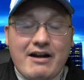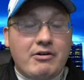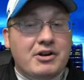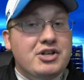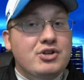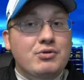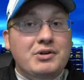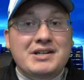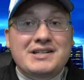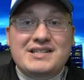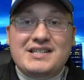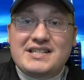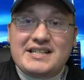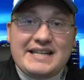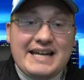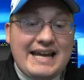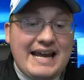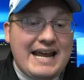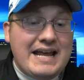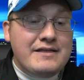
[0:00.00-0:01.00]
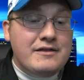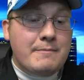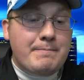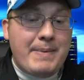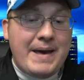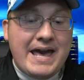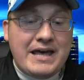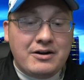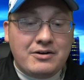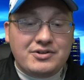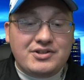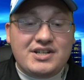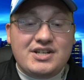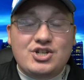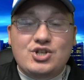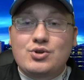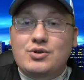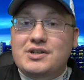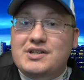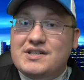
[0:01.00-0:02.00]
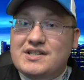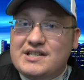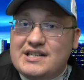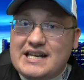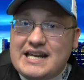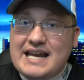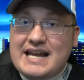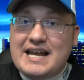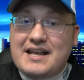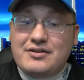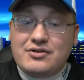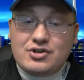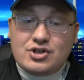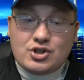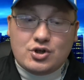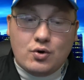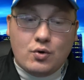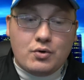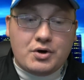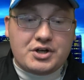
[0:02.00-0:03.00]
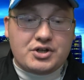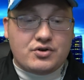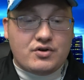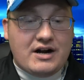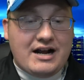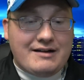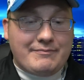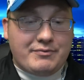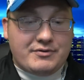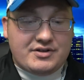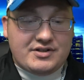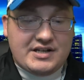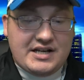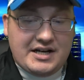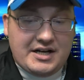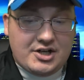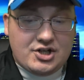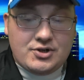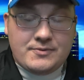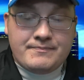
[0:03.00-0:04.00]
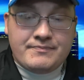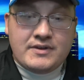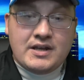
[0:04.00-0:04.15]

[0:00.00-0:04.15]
And you can see it in the penalties, you can see it in the scoring drive percentage.